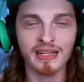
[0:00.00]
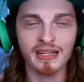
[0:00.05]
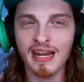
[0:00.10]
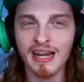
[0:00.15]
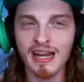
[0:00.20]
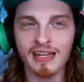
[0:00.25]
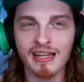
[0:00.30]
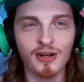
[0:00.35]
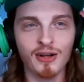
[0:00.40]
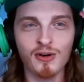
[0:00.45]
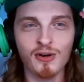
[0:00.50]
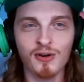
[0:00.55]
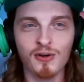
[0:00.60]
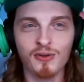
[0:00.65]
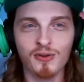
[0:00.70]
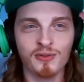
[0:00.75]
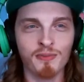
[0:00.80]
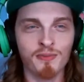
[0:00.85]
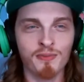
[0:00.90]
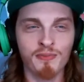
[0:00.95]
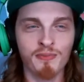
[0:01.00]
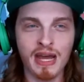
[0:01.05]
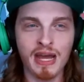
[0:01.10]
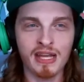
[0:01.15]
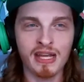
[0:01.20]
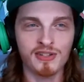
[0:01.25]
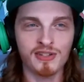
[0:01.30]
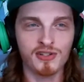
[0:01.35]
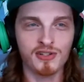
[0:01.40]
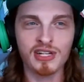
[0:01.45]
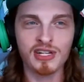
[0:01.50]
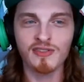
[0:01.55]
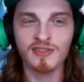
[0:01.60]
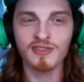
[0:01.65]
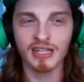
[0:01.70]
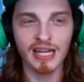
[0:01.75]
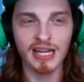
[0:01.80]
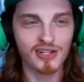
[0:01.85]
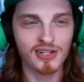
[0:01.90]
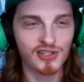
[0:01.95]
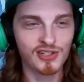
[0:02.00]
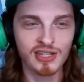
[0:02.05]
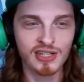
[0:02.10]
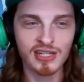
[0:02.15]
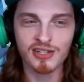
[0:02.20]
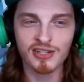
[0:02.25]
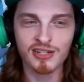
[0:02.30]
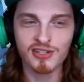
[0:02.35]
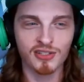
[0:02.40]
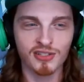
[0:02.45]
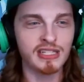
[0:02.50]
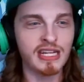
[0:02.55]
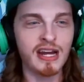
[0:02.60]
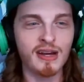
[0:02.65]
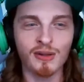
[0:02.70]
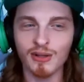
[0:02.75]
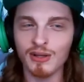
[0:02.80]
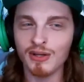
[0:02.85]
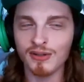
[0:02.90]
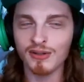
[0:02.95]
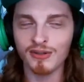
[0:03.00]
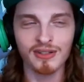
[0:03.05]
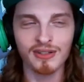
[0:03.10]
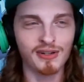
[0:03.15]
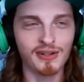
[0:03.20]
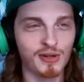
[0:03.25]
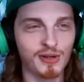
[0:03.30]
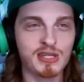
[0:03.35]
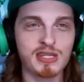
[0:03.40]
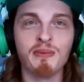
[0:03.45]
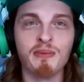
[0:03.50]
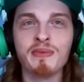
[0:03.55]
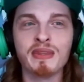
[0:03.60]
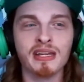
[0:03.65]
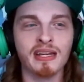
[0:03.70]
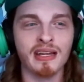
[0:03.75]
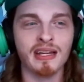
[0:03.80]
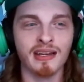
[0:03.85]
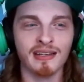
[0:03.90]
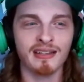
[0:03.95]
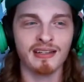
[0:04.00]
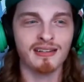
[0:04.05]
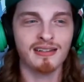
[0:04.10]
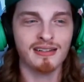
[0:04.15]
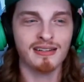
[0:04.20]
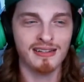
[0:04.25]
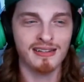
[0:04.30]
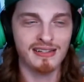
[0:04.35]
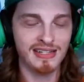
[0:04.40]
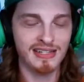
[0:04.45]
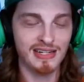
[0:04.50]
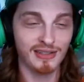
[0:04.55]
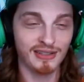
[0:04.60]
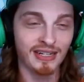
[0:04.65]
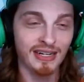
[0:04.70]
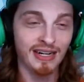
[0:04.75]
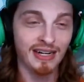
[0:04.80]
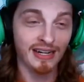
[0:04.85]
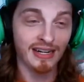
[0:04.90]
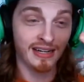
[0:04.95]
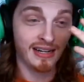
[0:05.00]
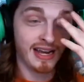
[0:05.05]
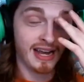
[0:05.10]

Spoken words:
Halo Master Chief Collection digital download or something. Dear God.